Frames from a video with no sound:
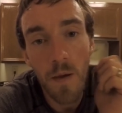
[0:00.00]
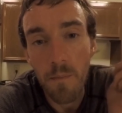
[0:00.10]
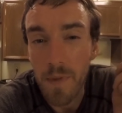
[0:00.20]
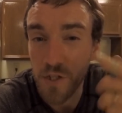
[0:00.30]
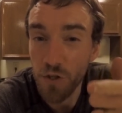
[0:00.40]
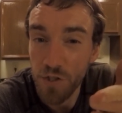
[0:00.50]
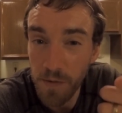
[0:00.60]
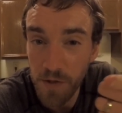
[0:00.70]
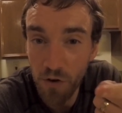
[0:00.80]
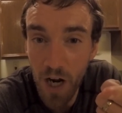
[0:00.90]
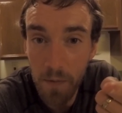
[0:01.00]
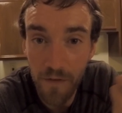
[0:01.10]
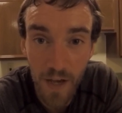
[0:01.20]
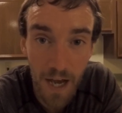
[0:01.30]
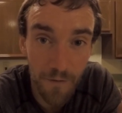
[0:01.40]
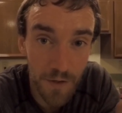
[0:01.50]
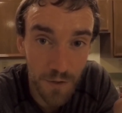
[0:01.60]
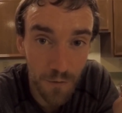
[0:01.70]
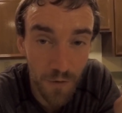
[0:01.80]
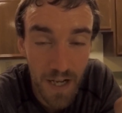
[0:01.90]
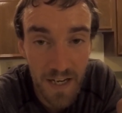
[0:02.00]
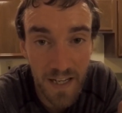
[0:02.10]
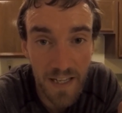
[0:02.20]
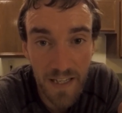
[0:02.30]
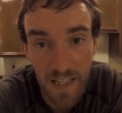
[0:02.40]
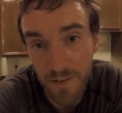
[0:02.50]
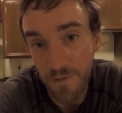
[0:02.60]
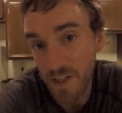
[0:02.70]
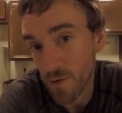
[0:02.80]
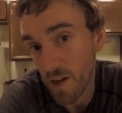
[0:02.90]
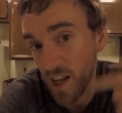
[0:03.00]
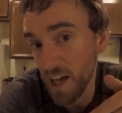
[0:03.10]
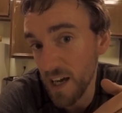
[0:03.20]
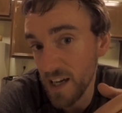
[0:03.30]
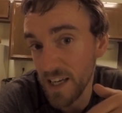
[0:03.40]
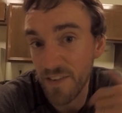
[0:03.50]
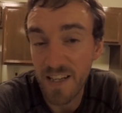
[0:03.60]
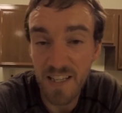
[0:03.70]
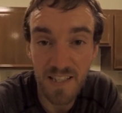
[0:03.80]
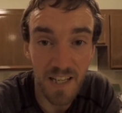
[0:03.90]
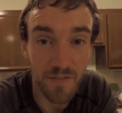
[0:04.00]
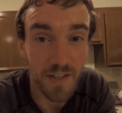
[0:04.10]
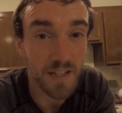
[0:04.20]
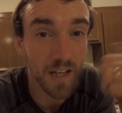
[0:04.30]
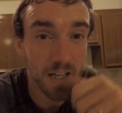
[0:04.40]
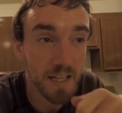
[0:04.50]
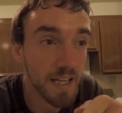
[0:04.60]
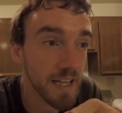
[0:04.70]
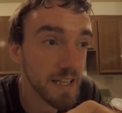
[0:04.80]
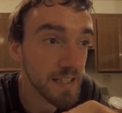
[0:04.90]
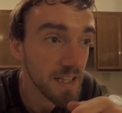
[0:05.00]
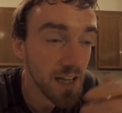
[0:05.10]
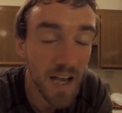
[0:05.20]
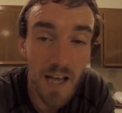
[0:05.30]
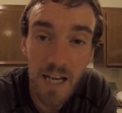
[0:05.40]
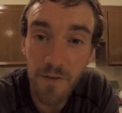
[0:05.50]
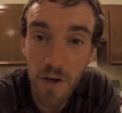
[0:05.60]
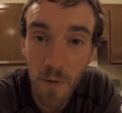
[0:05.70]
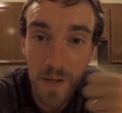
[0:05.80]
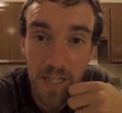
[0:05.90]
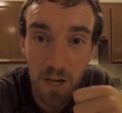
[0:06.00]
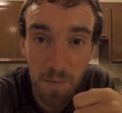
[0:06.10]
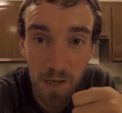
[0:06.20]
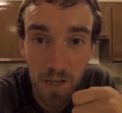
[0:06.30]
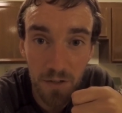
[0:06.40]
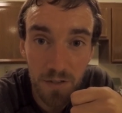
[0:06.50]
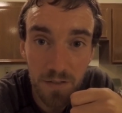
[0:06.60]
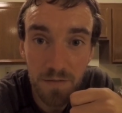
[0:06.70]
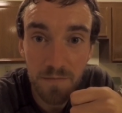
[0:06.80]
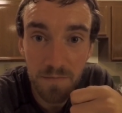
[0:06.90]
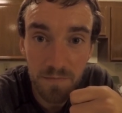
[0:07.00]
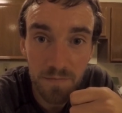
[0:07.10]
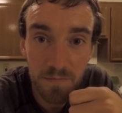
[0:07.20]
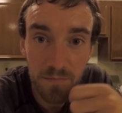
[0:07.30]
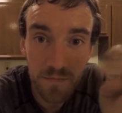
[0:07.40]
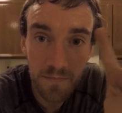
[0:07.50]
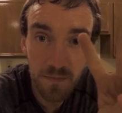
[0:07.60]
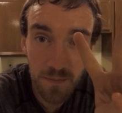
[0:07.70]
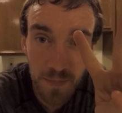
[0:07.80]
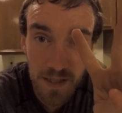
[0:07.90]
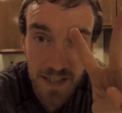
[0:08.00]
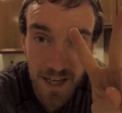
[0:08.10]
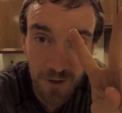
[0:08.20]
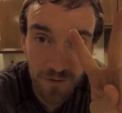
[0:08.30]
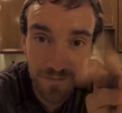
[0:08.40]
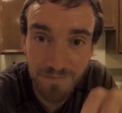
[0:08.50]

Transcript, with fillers: Make sure you subscribe if you haven't already, give the video a like, give it a dislike if you didn't like it, and leave a comment down below. Peace out.